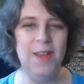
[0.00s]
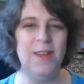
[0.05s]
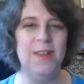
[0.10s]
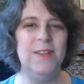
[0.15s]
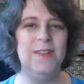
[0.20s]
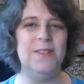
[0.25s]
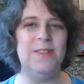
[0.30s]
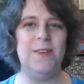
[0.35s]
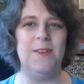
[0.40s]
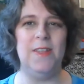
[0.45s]

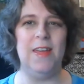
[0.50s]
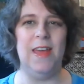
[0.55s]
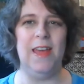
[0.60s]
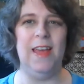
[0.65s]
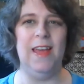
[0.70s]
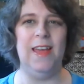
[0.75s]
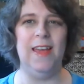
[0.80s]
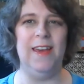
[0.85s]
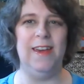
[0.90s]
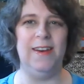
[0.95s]
so
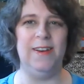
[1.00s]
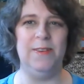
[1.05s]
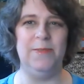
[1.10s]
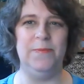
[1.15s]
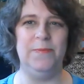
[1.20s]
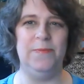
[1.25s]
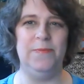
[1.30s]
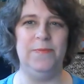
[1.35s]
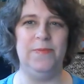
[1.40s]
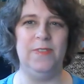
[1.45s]
they
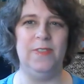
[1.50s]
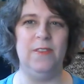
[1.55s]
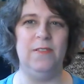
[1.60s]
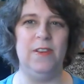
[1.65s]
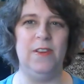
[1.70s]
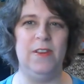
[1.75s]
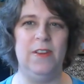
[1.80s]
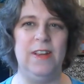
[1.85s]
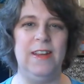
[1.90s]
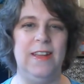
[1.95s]

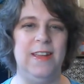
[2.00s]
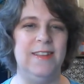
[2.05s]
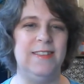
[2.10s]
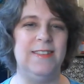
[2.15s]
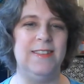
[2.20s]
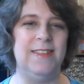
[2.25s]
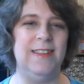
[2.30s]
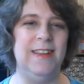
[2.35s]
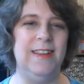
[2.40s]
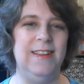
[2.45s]
very
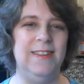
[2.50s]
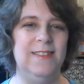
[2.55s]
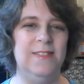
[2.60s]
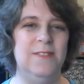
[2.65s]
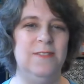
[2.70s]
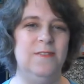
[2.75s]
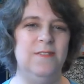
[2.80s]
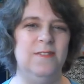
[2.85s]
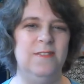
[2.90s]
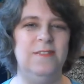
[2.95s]
nicely
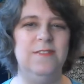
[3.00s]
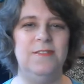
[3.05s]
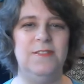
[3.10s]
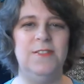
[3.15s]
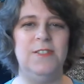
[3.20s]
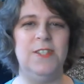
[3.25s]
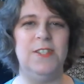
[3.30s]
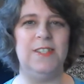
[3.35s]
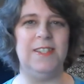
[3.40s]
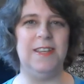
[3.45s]

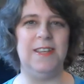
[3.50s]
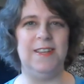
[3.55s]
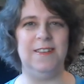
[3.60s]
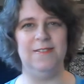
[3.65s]
just